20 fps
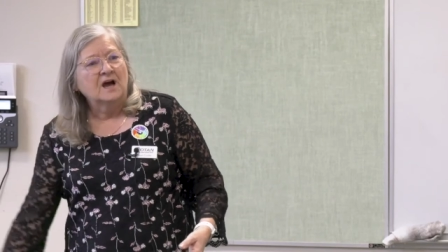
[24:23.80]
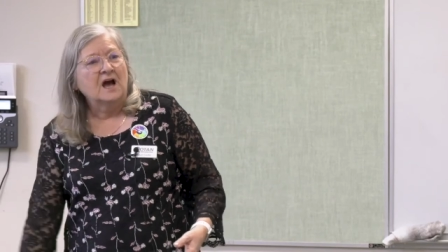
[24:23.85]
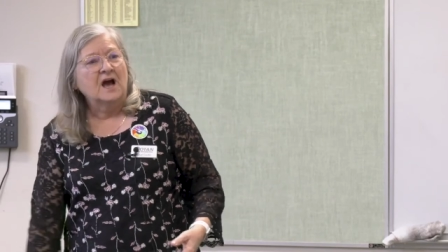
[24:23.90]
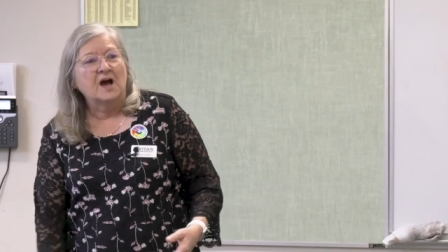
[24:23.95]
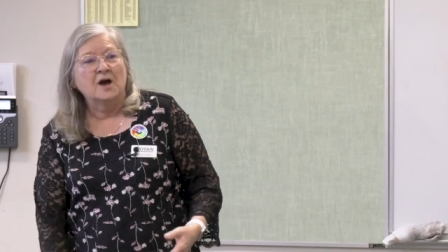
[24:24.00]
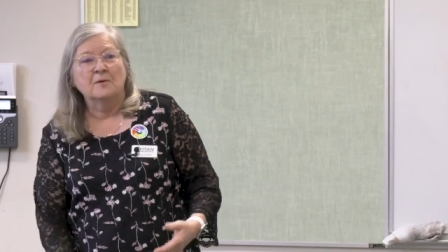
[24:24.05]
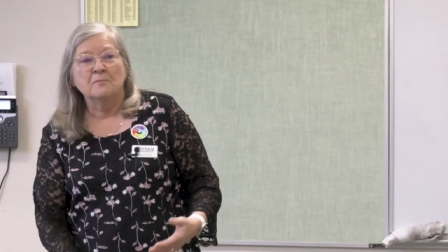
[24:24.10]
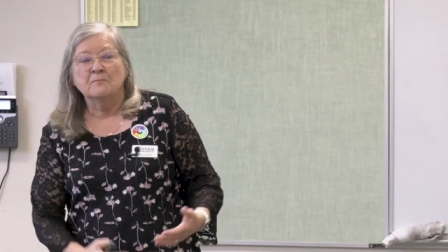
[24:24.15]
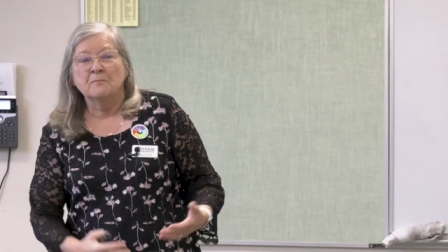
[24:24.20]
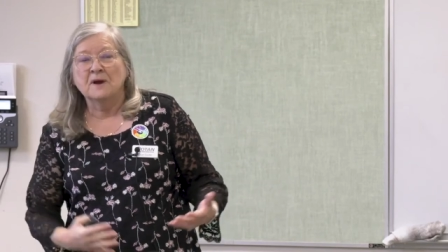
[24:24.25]

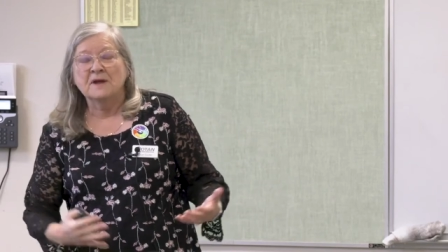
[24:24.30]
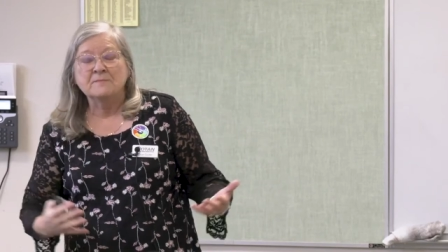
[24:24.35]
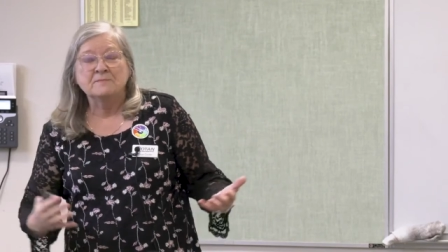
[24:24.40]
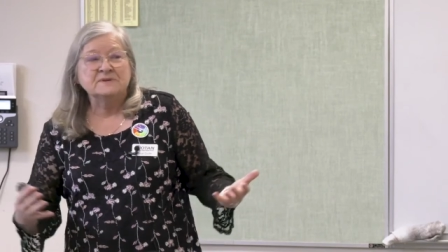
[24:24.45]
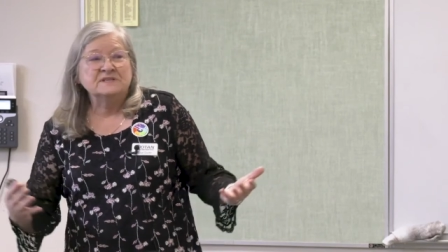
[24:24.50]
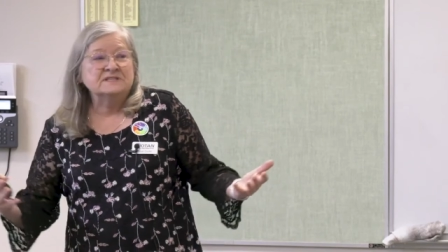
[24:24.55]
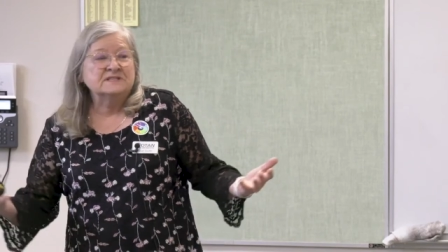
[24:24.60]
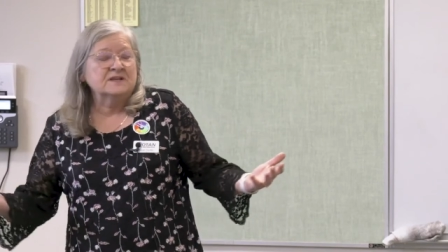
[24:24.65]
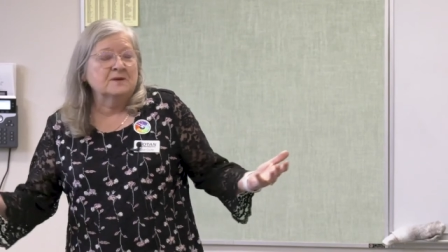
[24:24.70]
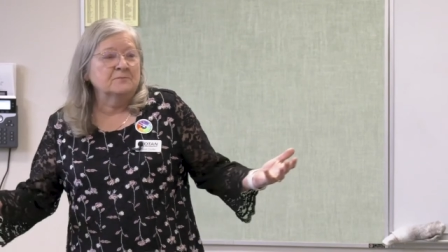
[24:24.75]
Uh, might
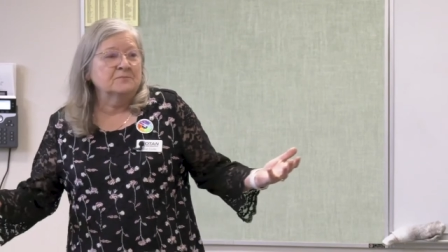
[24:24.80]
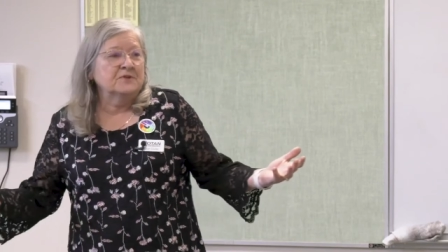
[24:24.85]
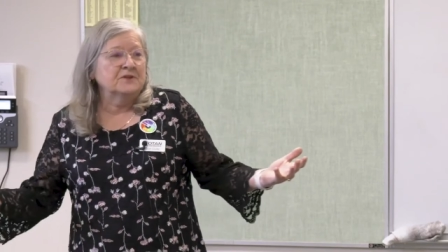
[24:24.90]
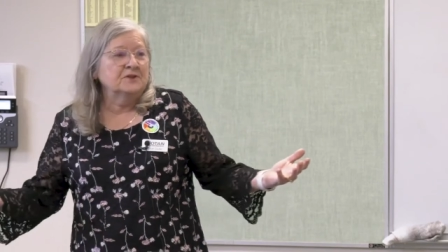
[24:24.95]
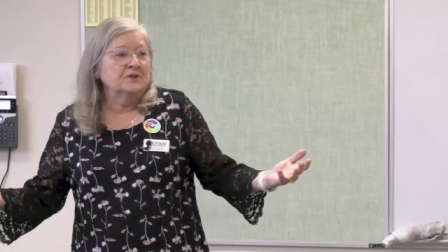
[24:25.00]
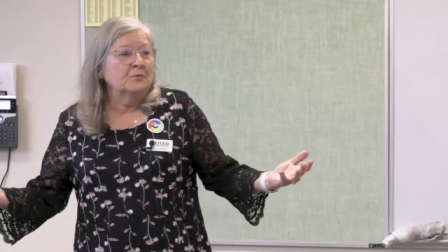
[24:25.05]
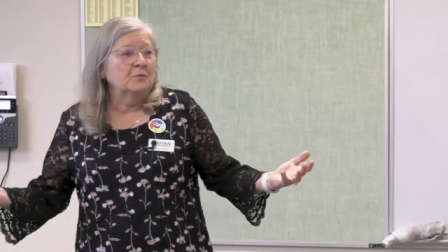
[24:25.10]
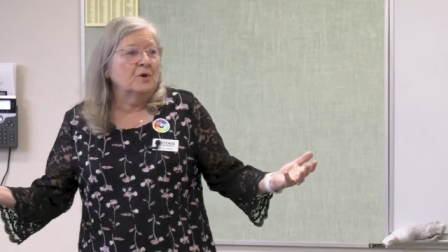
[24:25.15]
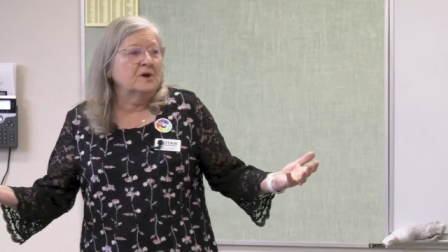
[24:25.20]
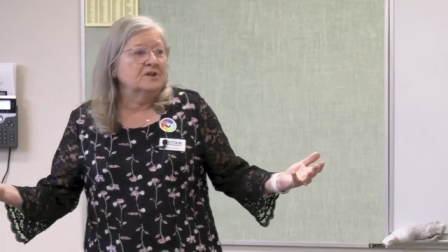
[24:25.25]
be
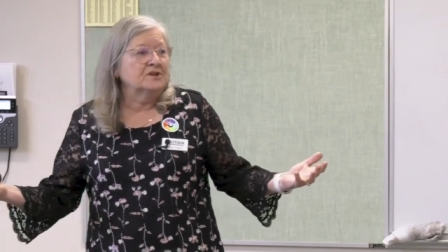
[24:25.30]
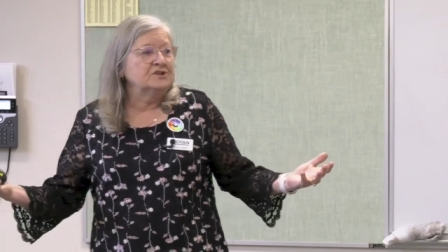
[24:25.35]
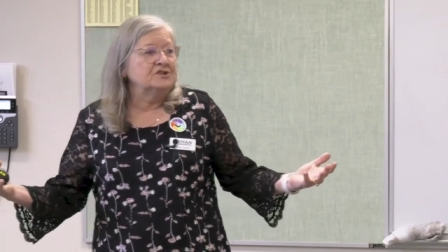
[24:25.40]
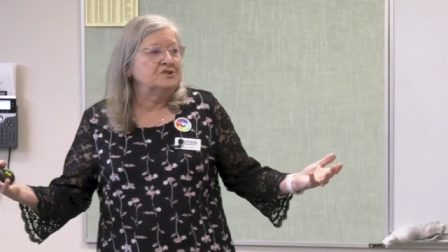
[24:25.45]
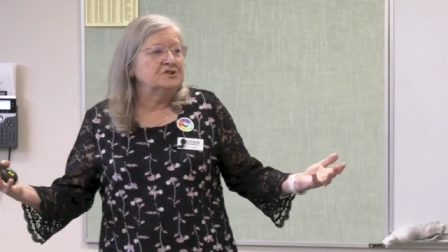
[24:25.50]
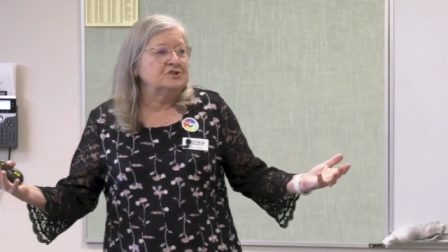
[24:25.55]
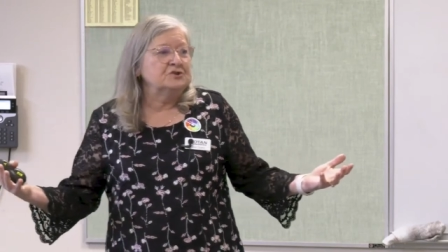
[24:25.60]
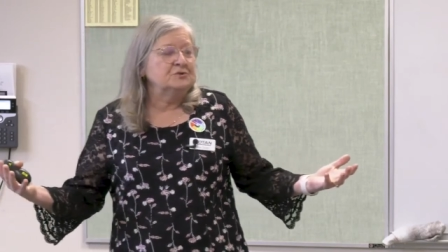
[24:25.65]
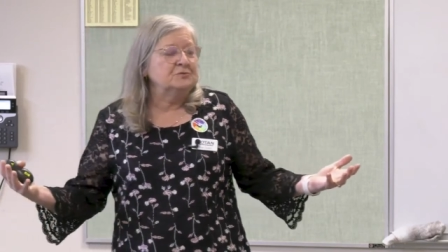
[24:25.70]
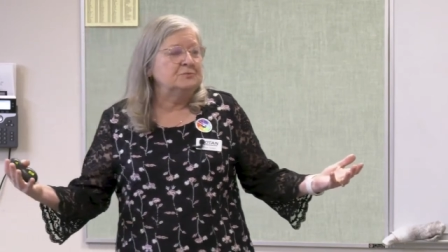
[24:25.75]
something you want to
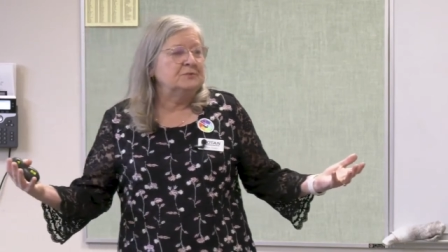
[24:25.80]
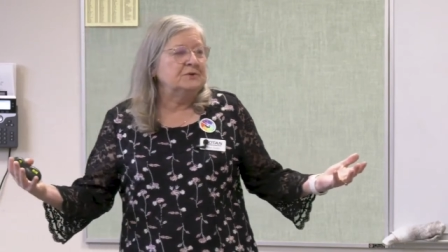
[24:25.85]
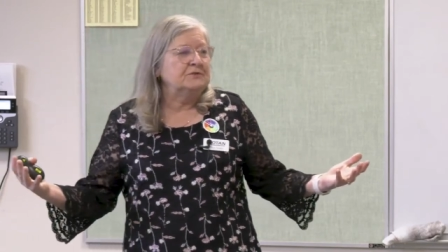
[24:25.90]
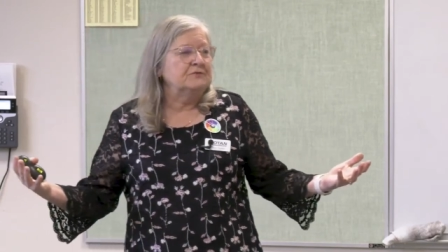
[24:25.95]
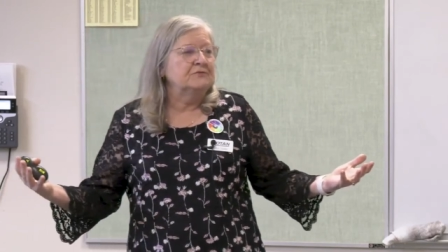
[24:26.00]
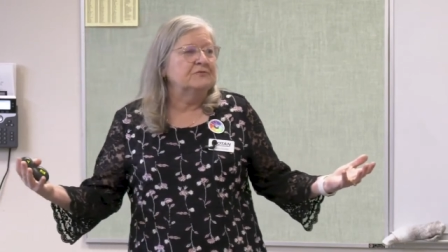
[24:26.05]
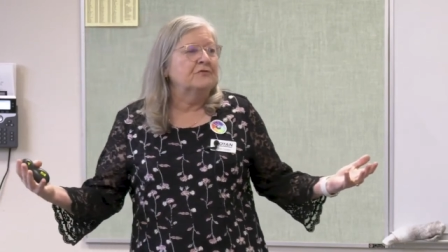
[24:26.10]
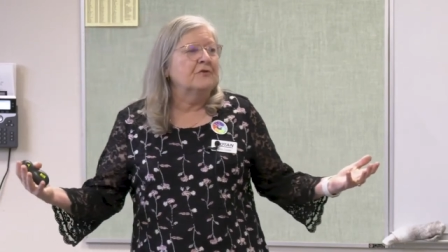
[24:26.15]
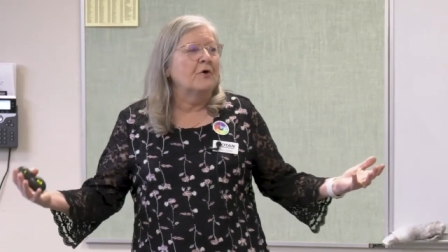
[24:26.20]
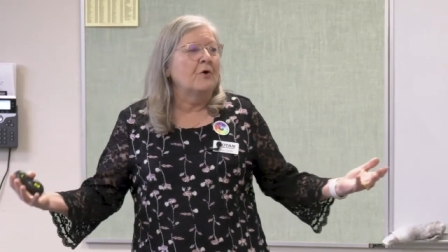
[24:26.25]
do
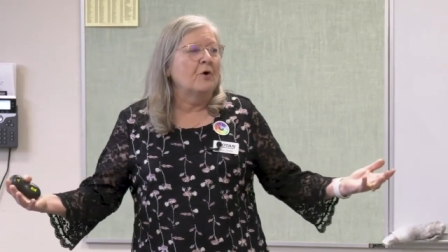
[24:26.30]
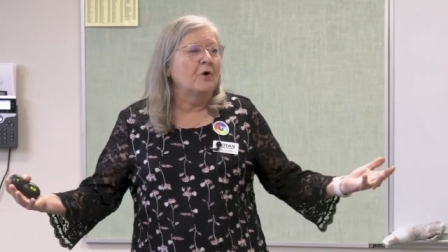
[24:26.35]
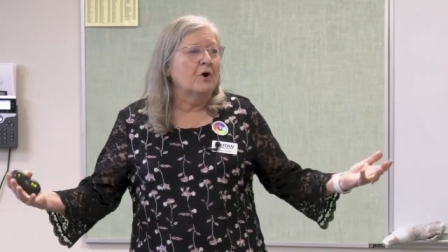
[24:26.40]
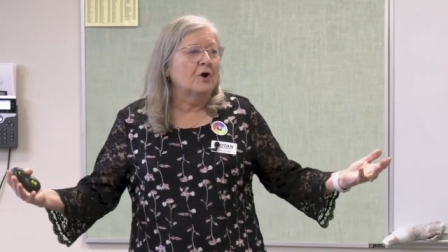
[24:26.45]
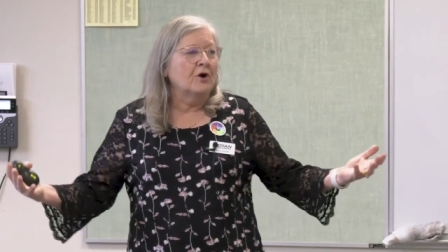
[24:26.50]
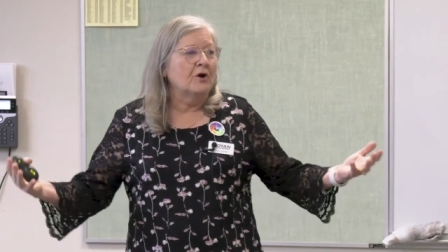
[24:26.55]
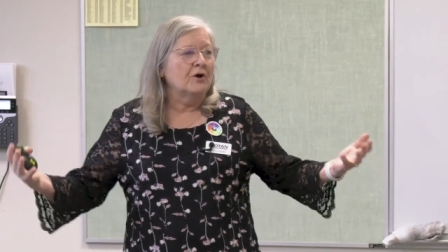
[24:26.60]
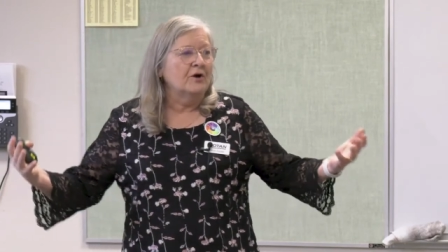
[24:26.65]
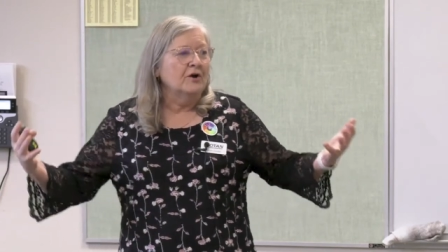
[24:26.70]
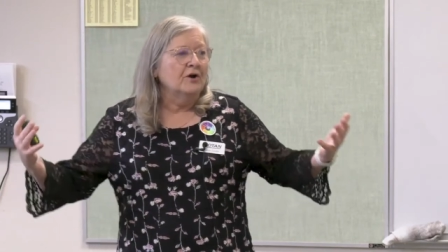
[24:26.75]

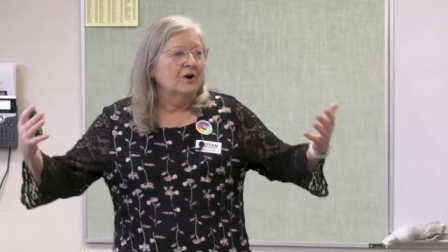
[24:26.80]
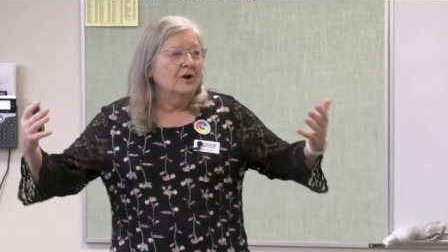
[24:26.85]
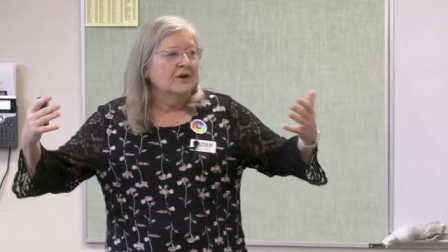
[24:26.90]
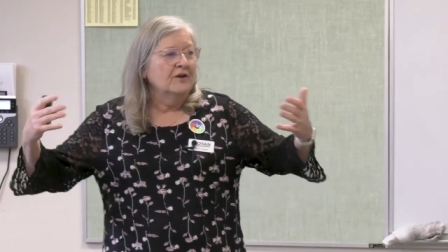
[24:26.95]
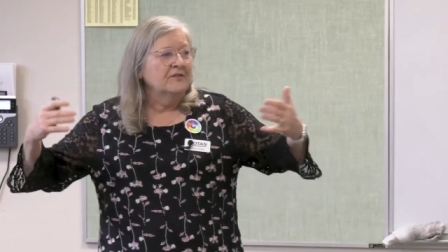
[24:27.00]
before